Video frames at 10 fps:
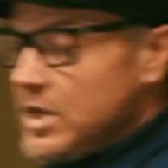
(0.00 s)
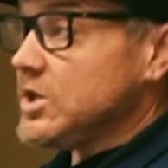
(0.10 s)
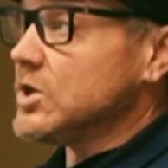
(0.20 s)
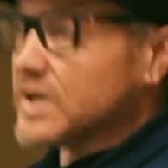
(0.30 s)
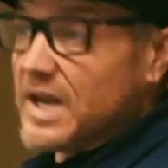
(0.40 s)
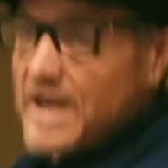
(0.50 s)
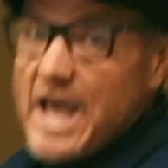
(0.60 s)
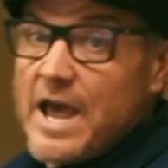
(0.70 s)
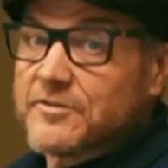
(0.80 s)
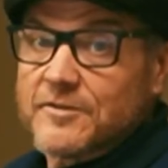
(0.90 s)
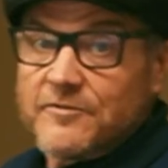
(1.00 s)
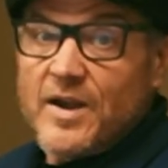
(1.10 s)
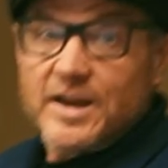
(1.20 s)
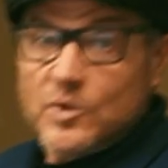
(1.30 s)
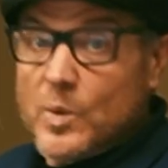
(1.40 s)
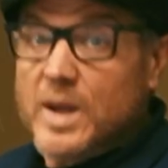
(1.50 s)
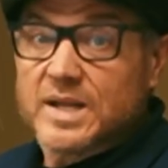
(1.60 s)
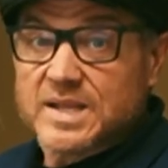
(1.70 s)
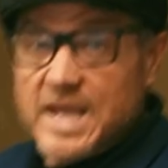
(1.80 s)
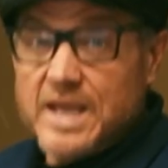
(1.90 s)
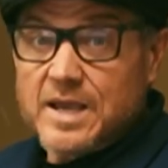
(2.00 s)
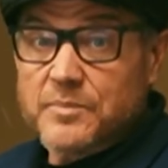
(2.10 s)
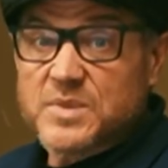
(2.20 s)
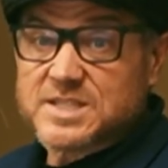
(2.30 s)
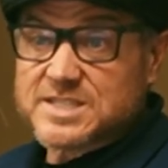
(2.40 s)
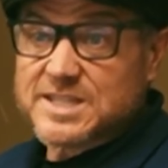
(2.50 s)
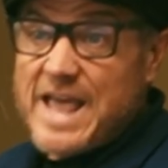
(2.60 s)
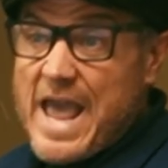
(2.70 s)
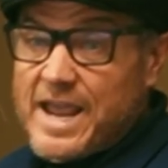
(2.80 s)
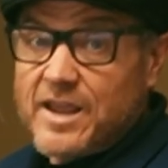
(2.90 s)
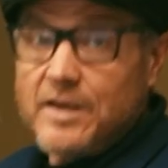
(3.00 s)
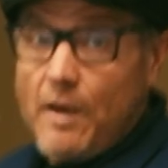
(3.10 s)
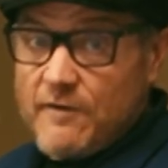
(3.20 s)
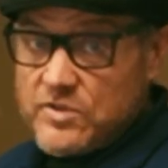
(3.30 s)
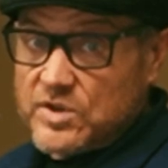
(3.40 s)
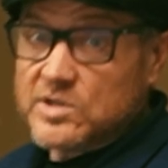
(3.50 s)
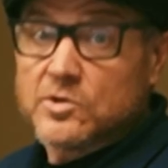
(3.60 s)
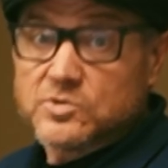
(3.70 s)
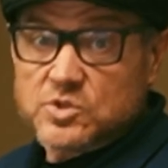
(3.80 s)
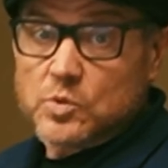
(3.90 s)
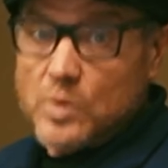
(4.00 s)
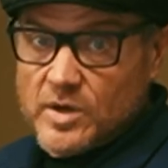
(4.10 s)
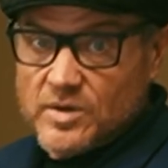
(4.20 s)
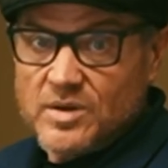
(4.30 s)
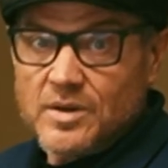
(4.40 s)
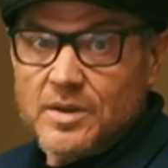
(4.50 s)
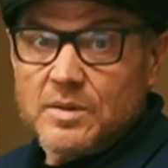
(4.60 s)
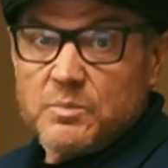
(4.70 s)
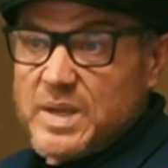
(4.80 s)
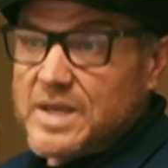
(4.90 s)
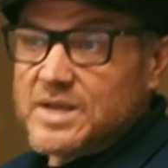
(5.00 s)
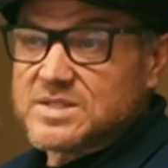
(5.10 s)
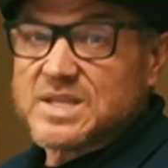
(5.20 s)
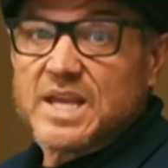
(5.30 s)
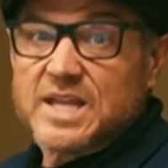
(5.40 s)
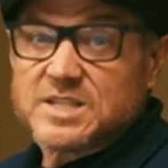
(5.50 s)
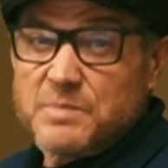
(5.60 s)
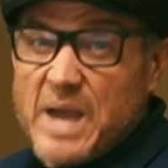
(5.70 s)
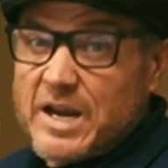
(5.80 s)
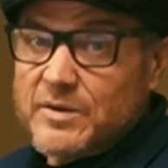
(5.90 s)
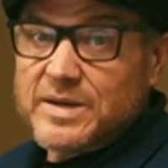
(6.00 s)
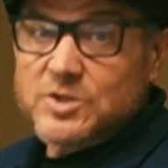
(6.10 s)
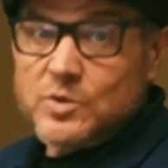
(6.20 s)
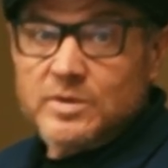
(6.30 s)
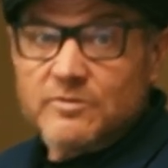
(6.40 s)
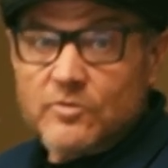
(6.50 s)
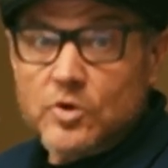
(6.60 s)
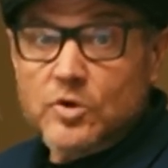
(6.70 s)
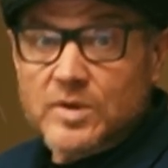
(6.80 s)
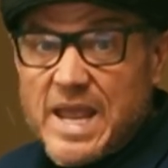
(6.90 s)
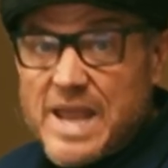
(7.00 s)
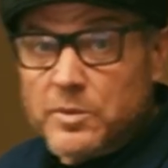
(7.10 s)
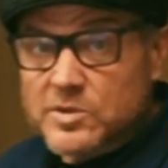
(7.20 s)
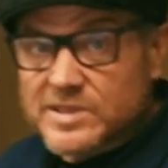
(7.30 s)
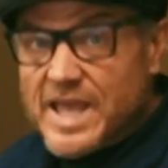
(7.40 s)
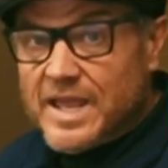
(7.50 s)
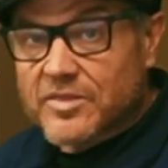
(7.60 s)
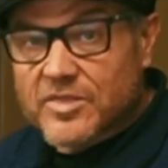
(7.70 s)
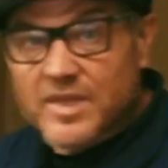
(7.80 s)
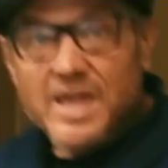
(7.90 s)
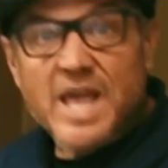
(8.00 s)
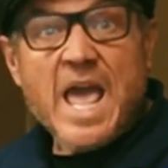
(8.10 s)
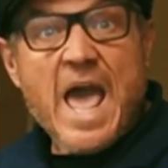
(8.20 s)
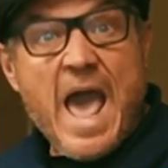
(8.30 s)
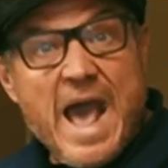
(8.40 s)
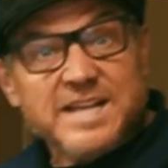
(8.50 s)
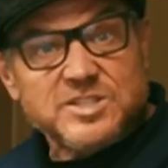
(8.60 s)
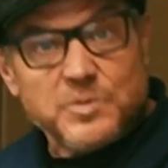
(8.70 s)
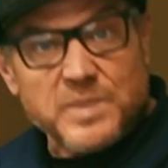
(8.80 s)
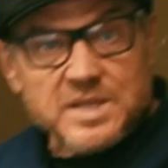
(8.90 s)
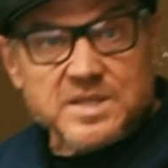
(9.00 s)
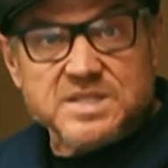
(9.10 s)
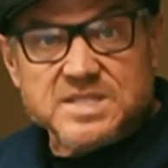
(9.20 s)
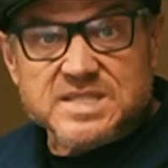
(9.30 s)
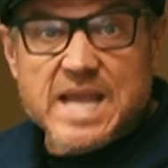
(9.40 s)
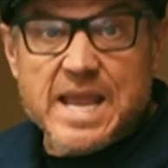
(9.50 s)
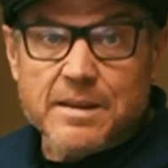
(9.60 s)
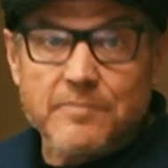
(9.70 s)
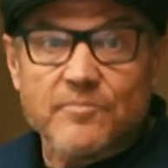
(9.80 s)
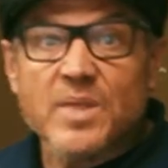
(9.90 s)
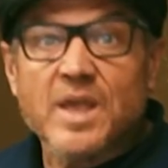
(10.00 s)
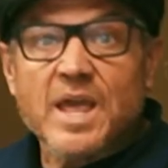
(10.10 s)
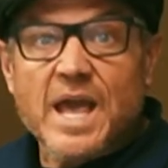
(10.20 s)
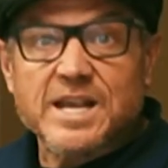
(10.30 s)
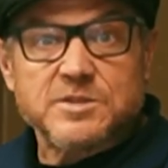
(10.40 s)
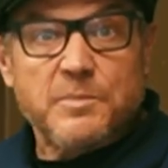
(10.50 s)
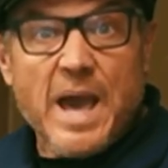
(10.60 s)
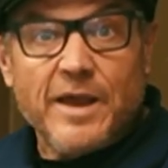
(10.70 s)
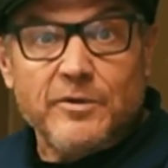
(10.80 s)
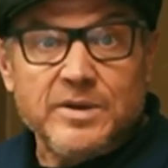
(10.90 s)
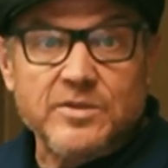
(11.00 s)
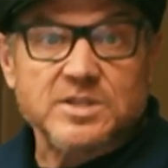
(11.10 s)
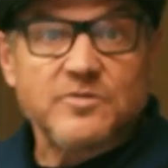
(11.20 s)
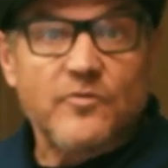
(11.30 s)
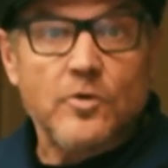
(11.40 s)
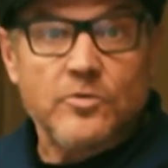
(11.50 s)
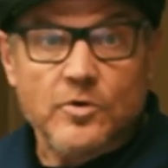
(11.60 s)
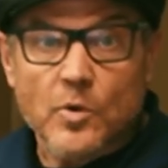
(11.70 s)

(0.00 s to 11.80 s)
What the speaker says: You're gonna have to find a way to take up the slack of the closer one because its battery to inverter cable length has to be the same as the battery that's further